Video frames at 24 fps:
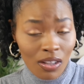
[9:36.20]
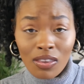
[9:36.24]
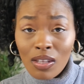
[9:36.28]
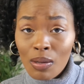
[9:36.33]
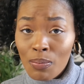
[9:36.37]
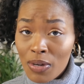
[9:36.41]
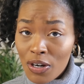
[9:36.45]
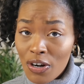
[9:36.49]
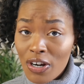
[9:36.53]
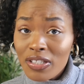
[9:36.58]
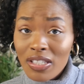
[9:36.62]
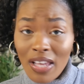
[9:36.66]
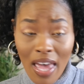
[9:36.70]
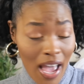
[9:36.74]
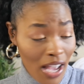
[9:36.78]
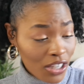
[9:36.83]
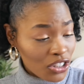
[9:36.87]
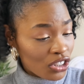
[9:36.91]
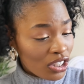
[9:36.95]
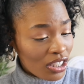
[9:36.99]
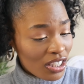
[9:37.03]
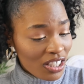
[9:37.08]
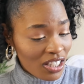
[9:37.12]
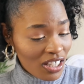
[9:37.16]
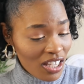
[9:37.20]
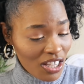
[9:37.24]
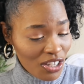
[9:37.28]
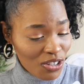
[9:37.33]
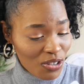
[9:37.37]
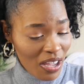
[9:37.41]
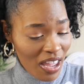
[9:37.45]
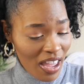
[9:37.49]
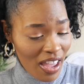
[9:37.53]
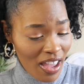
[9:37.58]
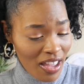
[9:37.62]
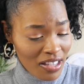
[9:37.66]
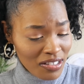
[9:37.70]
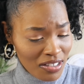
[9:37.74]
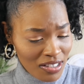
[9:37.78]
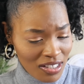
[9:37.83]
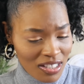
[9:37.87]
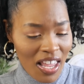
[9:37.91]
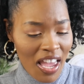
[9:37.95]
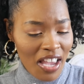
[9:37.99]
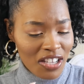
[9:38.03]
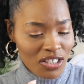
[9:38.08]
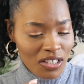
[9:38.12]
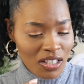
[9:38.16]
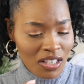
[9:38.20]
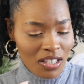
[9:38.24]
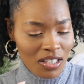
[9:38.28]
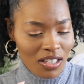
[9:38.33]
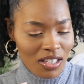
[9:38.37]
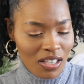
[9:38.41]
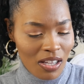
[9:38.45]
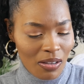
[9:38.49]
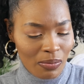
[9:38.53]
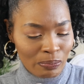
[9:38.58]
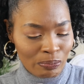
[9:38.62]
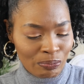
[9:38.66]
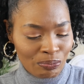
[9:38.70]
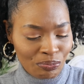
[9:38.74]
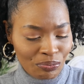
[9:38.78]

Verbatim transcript: the mirror is actually good, you guys. It's actually good.